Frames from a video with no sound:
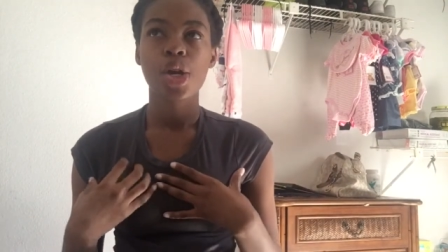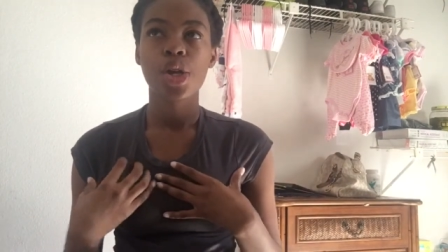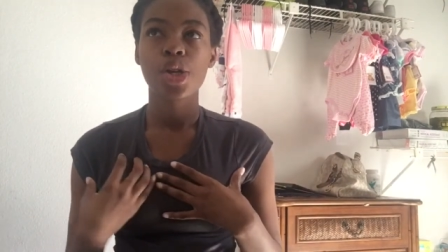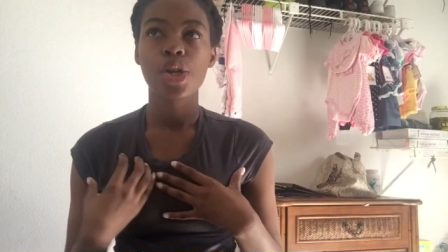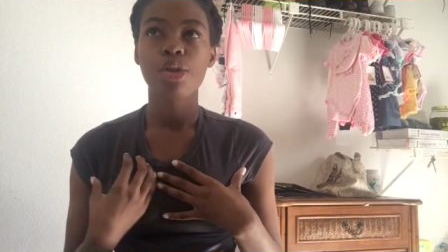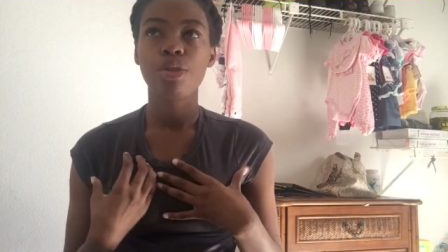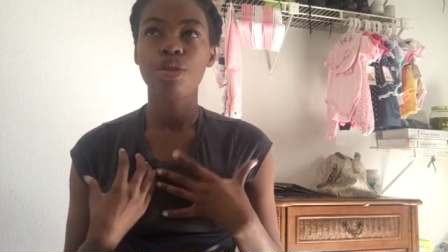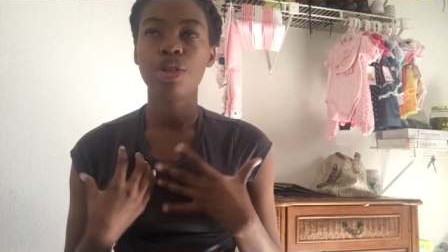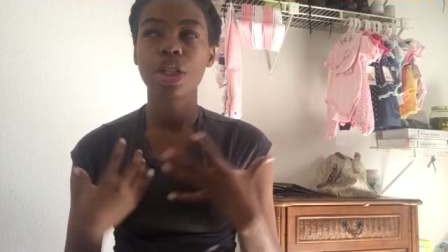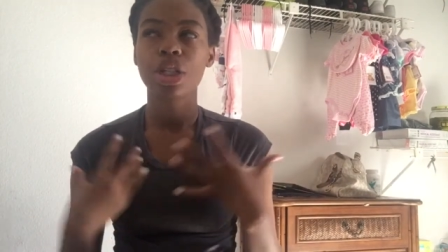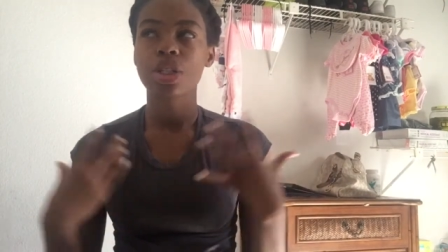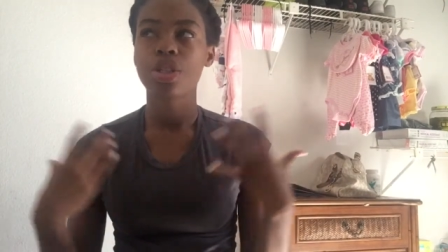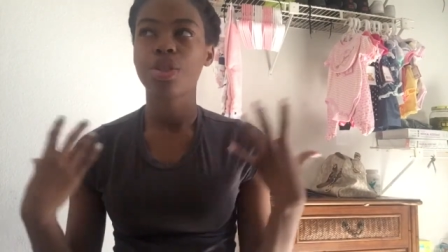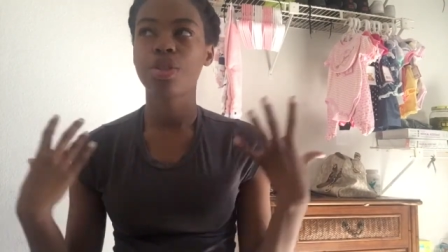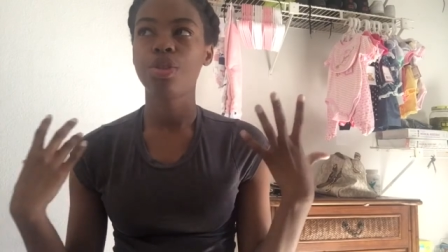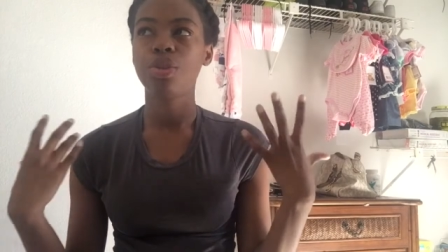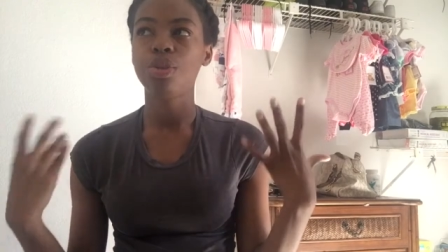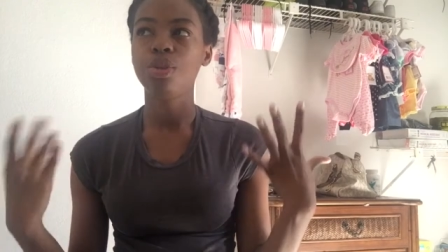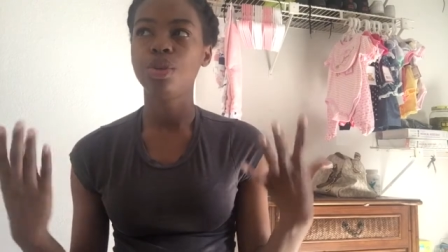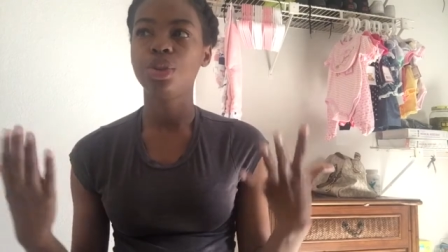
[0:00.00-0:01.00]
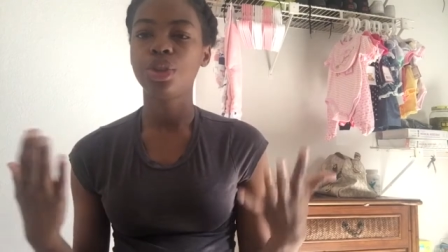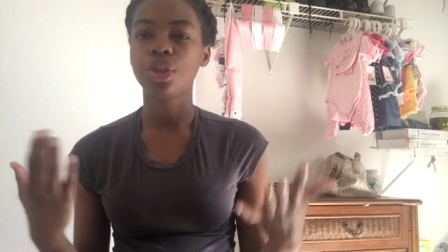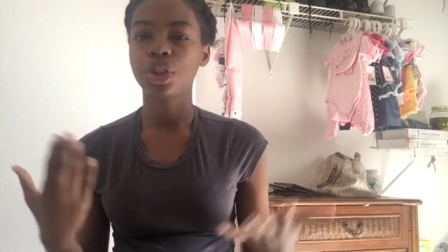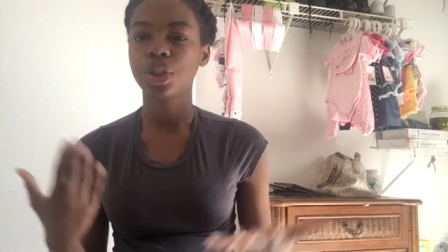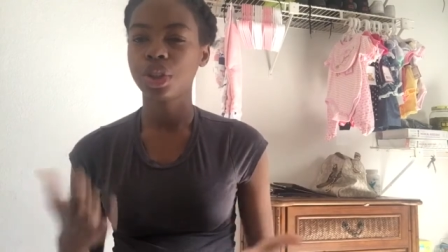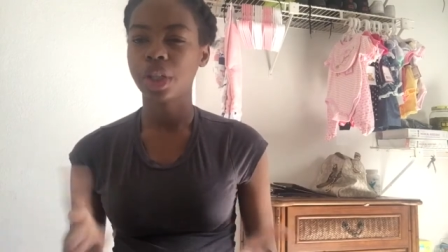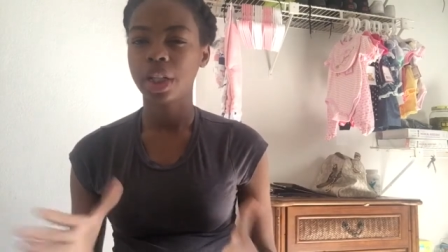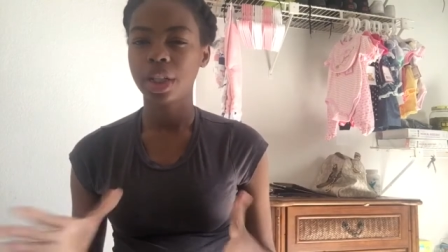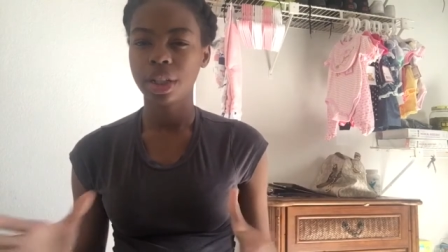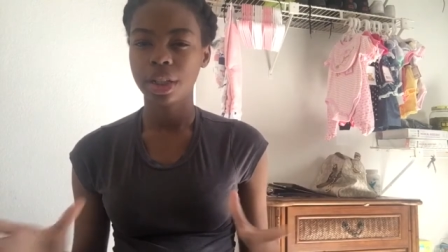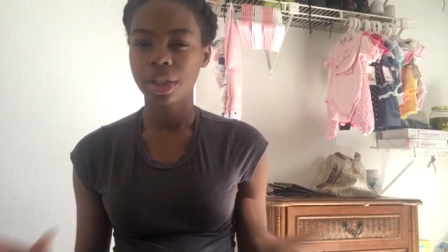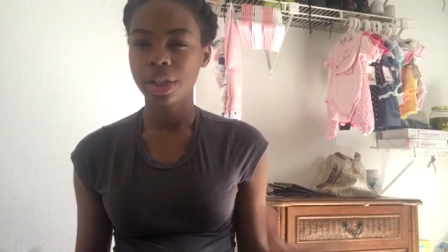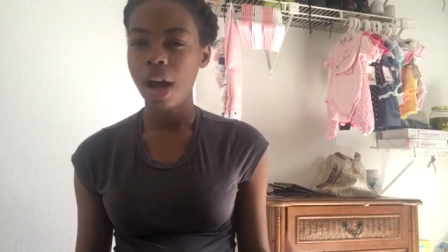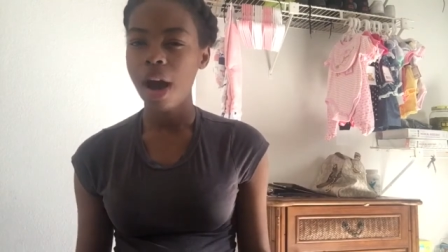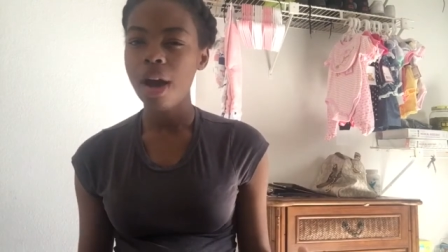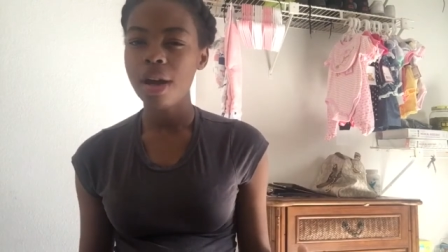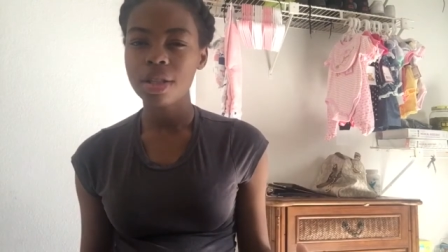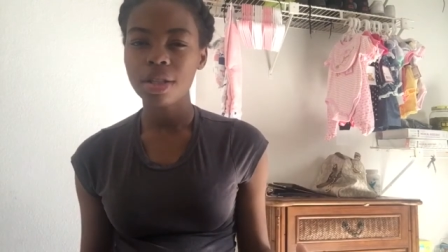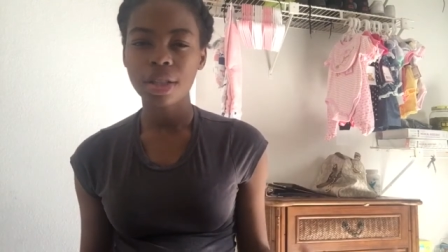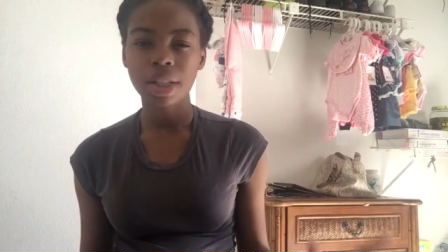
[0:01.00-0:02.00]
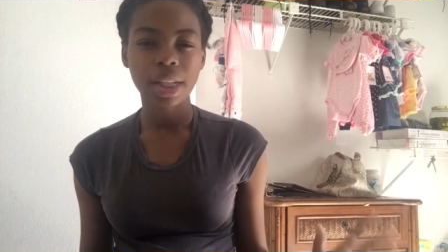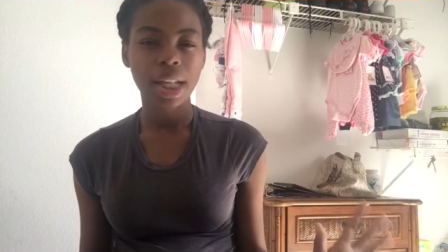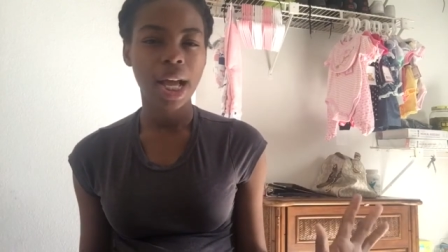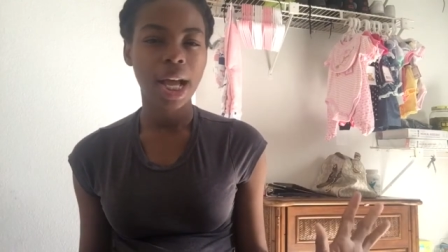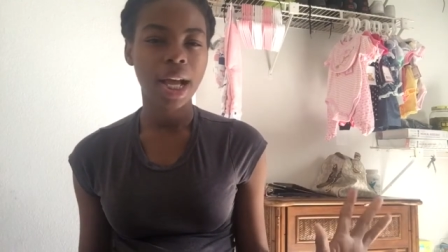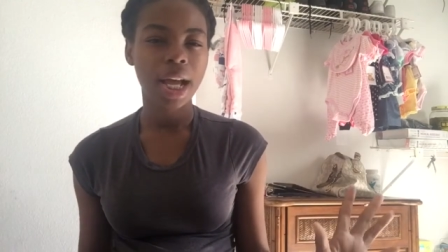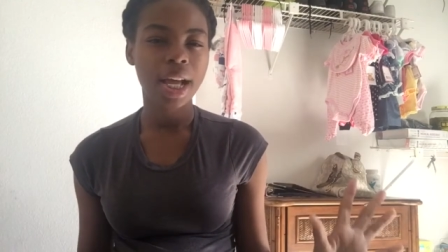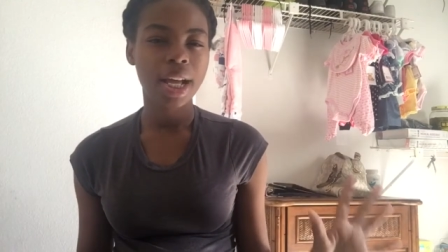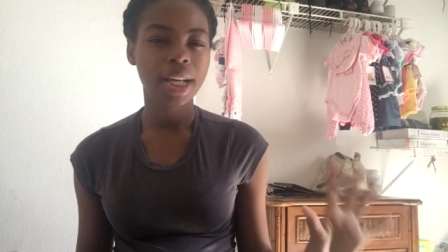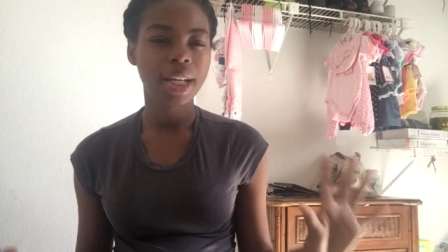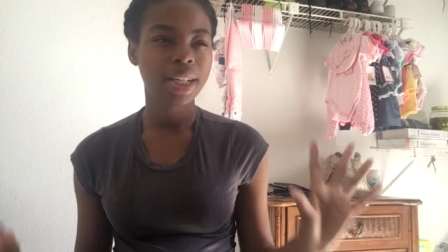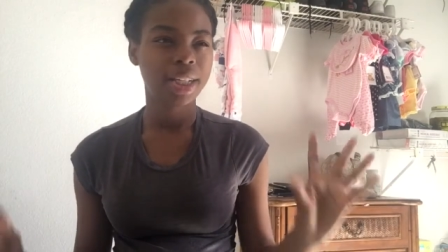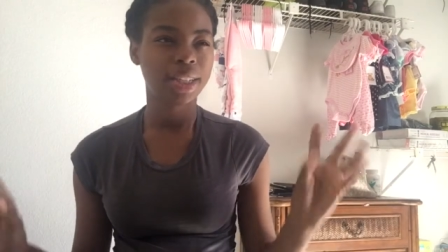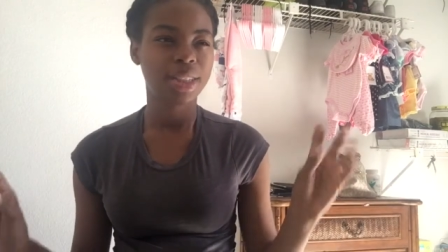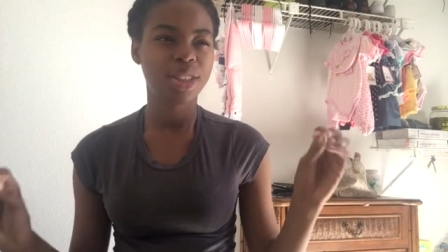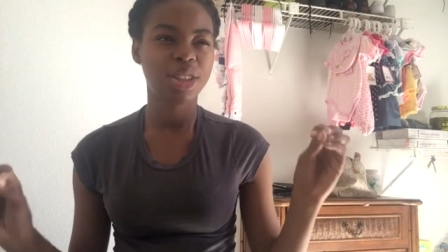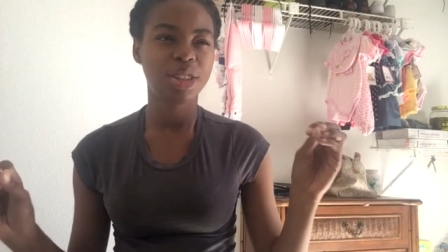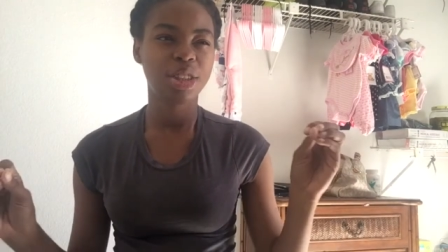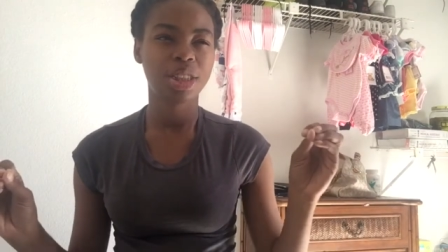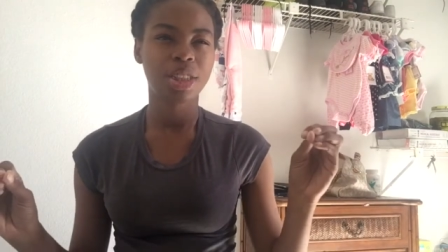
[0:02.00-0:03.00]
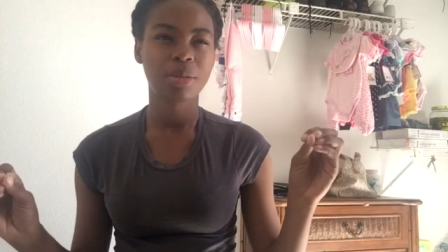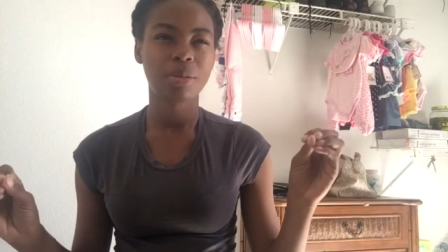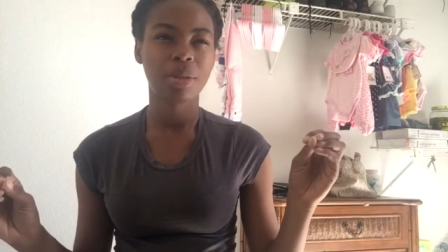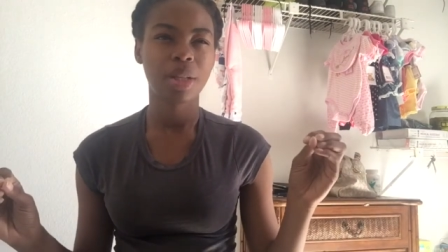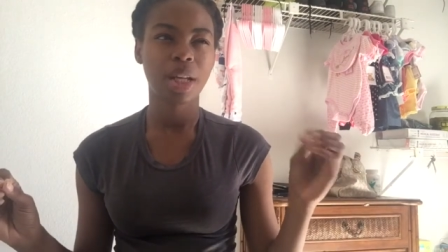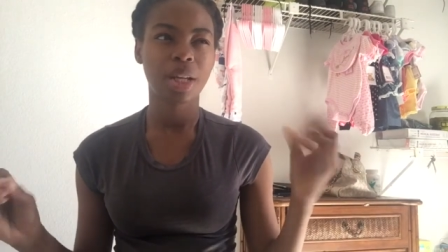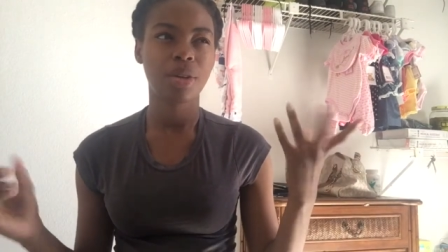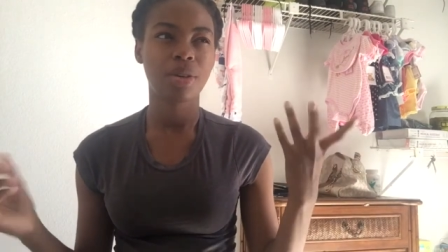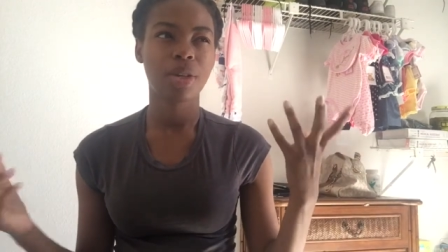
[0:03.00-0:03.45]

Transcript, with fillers: you just lose your train of thoughts a lot and you just be like,